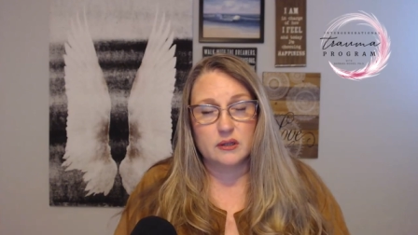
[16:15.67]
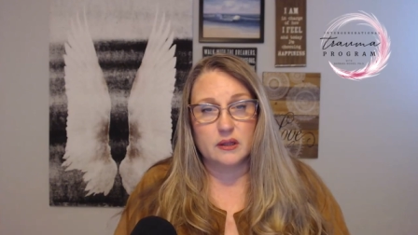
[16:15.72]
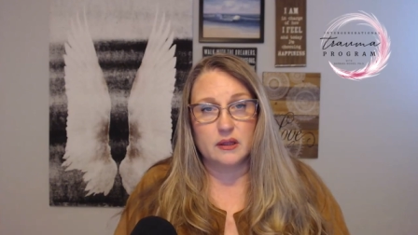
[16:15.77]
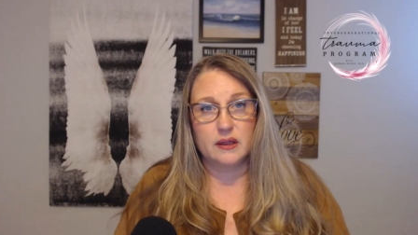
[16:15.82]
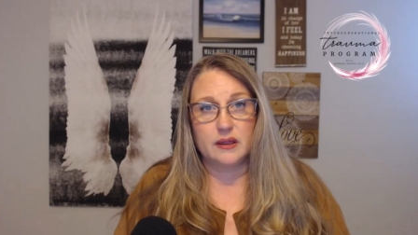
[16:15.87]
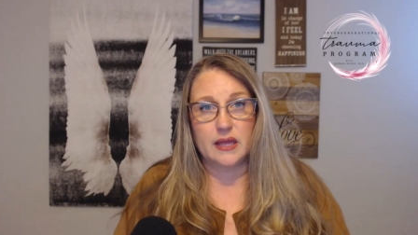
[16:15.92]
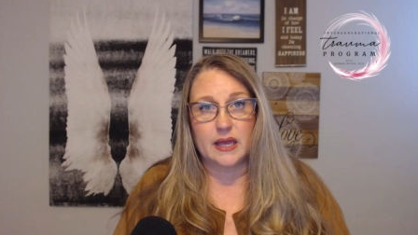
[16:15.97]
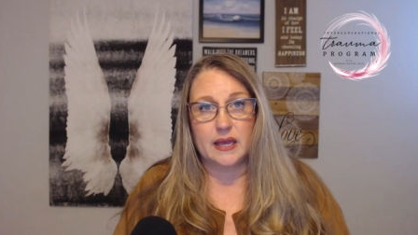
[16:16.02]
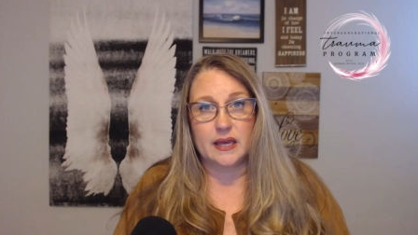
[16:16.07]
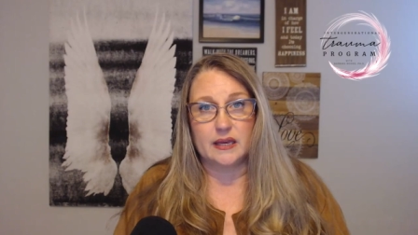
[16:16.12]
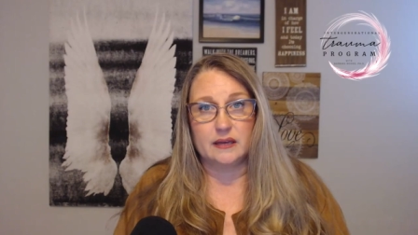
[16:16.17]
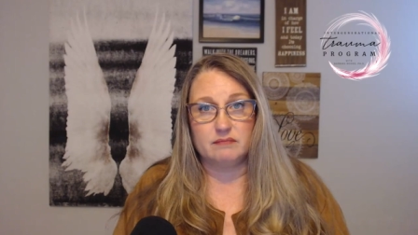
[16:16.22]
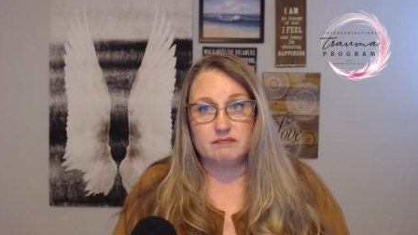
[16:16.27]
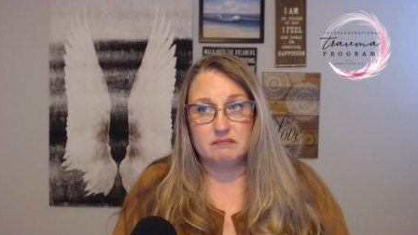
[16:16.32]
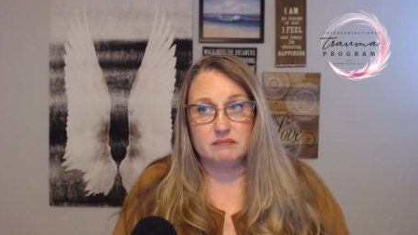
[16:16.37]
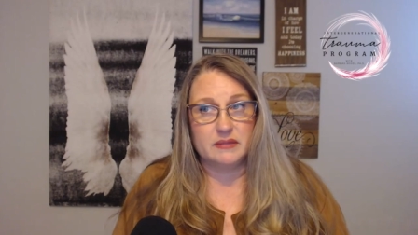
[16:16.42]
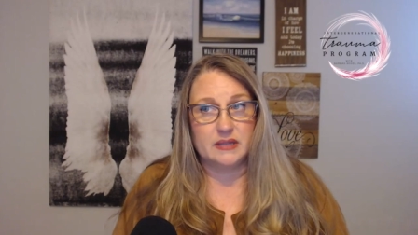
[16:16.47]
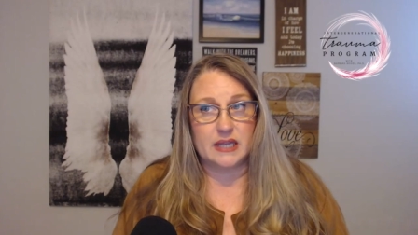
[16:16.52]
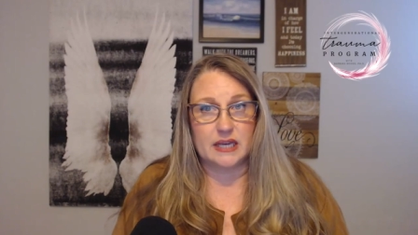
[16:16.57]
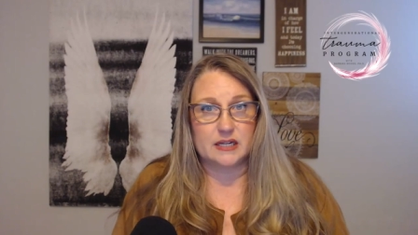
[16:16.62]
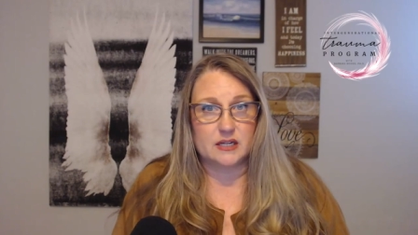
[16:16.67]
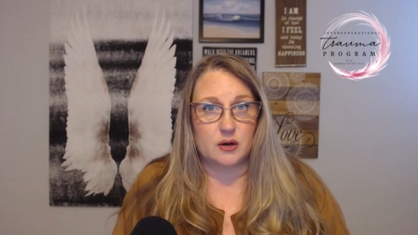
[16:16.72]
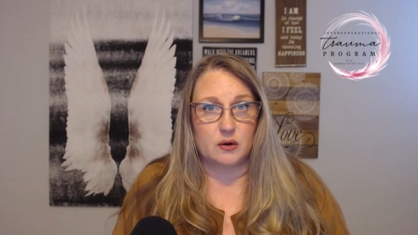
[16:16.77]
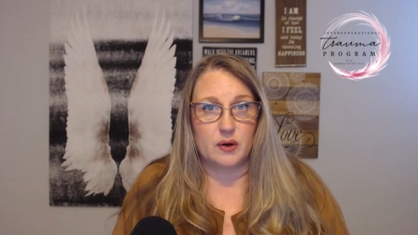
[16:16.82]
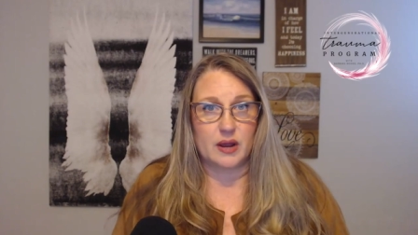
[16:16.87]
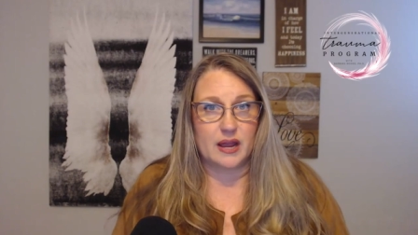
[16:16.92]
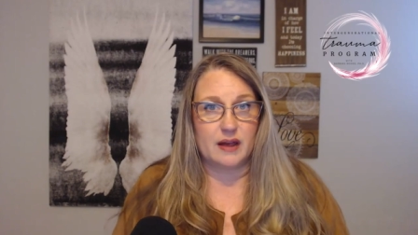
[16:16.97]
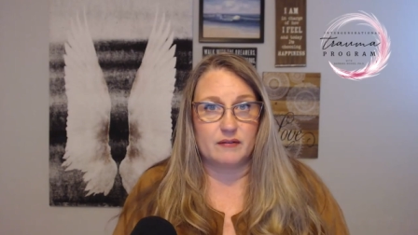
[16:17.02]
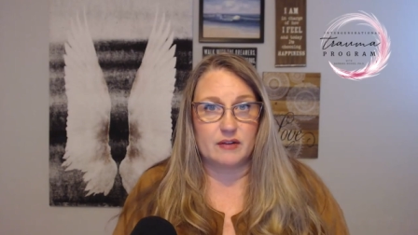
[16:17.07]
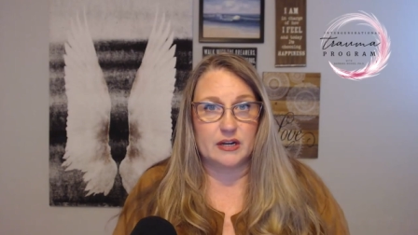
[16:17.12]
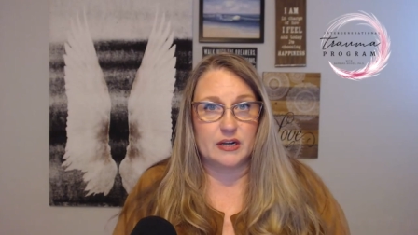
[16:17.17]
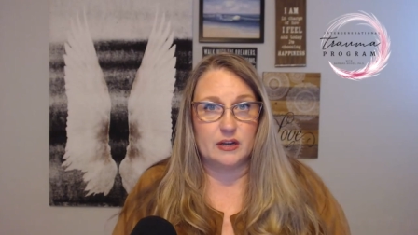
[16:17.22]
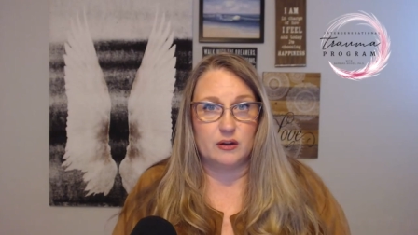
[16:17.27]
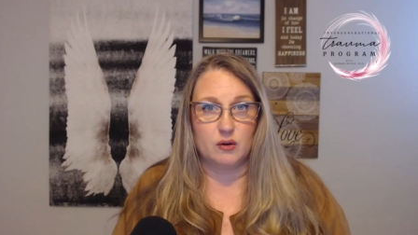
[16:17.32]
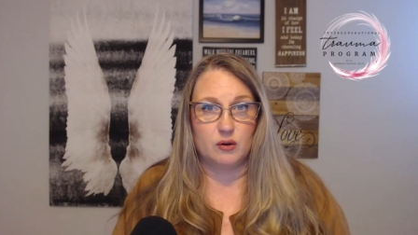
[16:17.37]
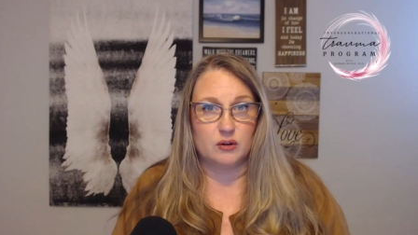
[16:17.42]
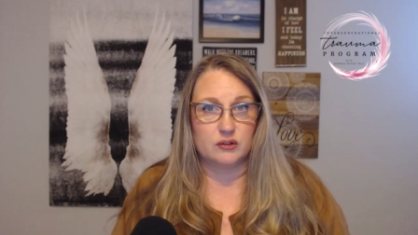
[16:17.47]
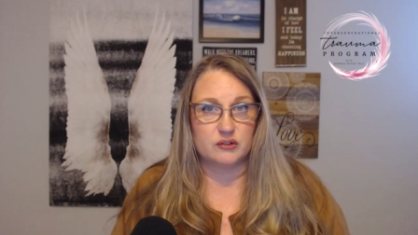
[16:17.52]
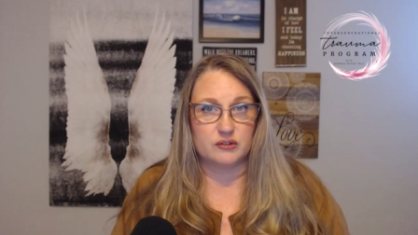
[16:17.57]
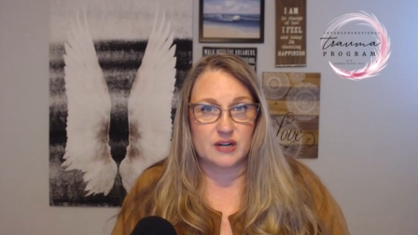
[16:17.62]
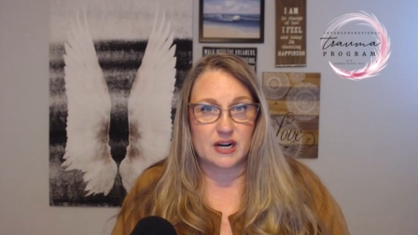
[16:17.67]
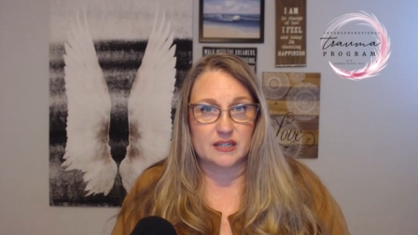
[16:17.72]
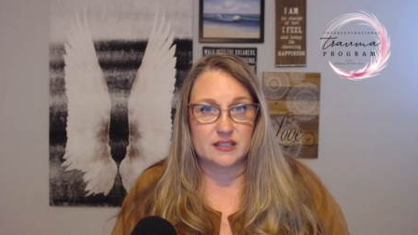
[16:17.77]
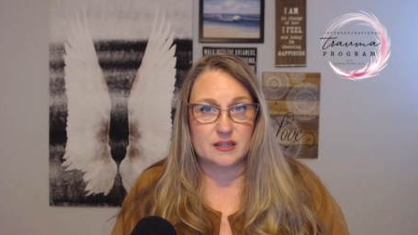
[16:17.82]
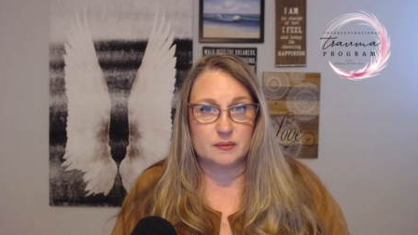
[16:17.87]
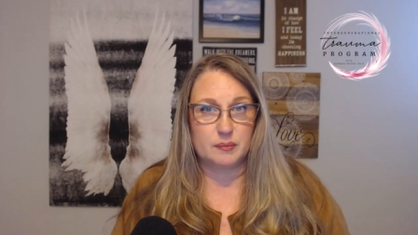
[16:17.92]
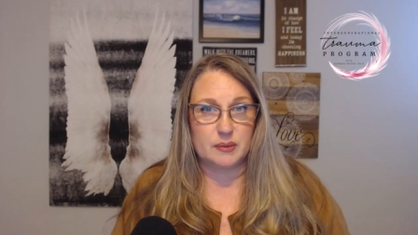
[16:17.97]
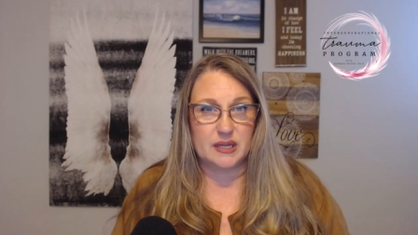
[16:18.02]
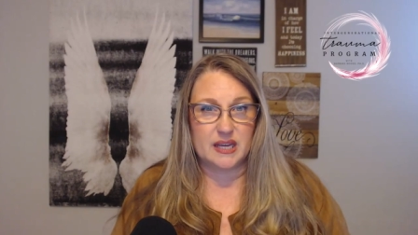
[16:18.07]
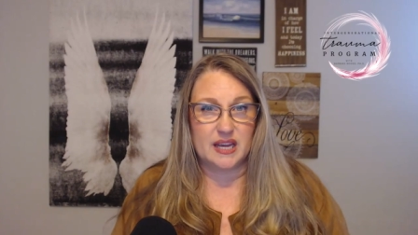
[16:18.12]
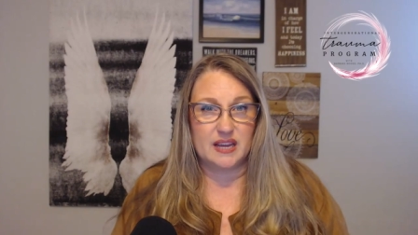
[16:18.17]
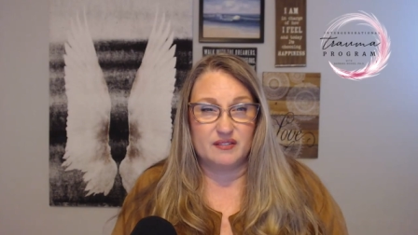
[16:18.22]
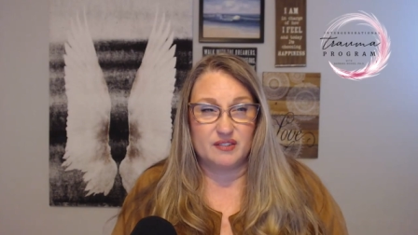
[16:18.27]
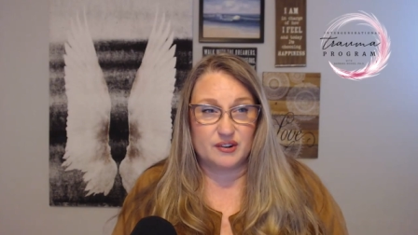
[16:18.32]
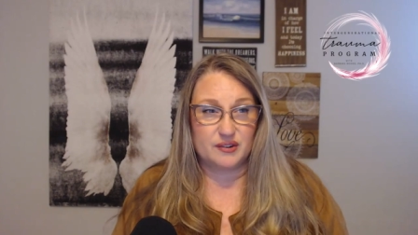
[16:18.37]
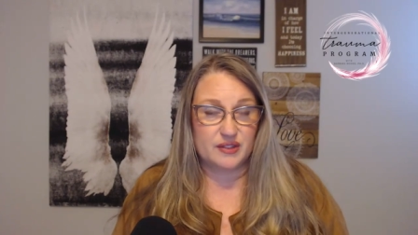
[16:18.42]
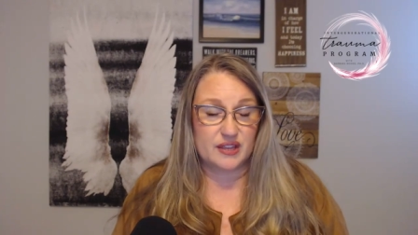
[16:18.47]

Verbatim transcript: they they don't have any goal-directed behavior.